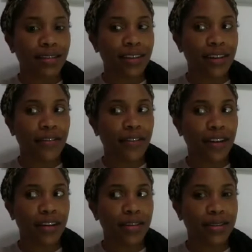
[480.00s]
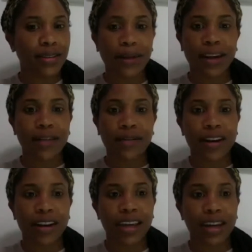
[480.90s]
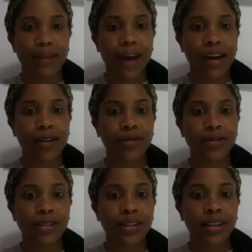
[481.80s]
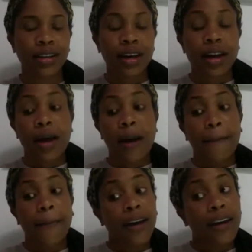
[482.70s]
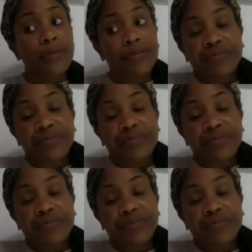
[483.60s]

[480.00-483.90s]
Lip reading: if somebody ever had a key to my house. But,